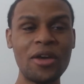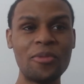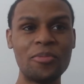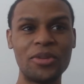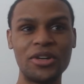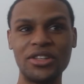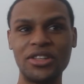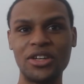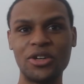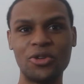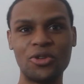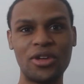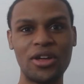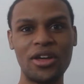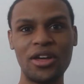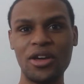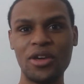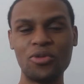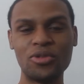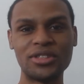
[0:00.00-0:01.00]
But no,
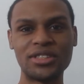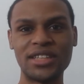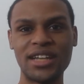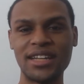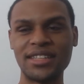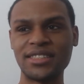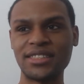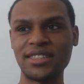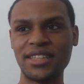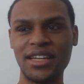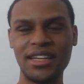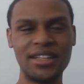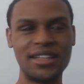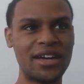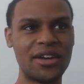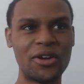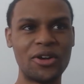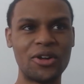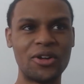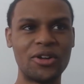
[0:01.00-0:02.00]
it was not Stain
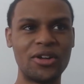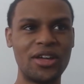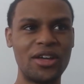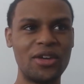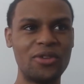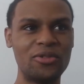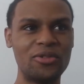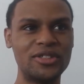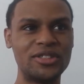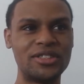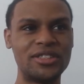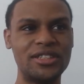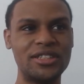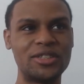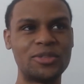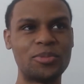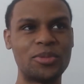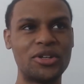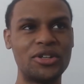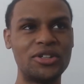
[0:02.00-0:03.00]
at all. It was
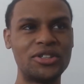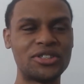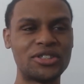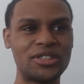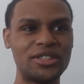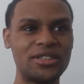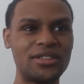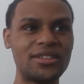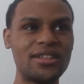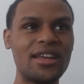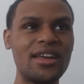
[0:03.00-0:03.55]
this person.